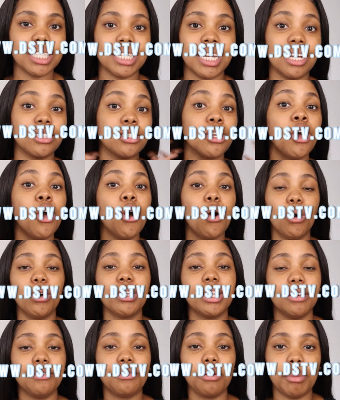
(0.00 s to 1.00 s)
It has all
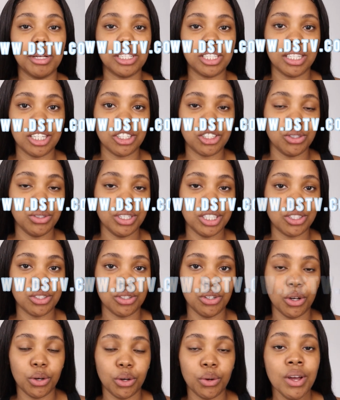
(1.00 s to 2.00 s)
the information that you need to
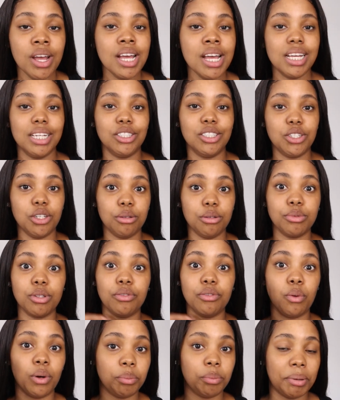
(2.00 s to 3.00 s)
know in terms
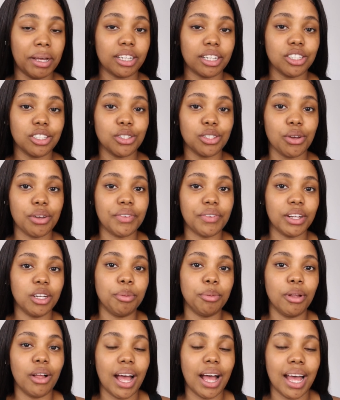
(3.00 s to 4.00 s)
of what packages are
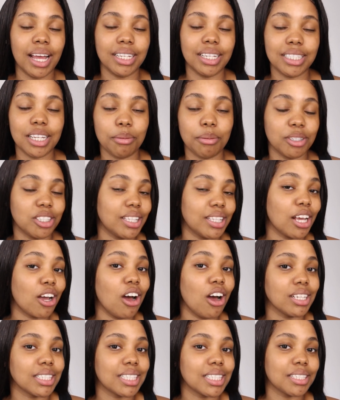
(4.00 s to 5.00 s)
available and how much they
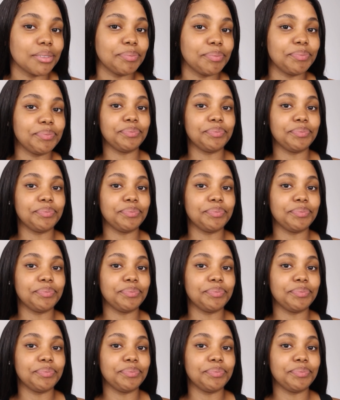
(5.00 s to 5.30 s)
cost.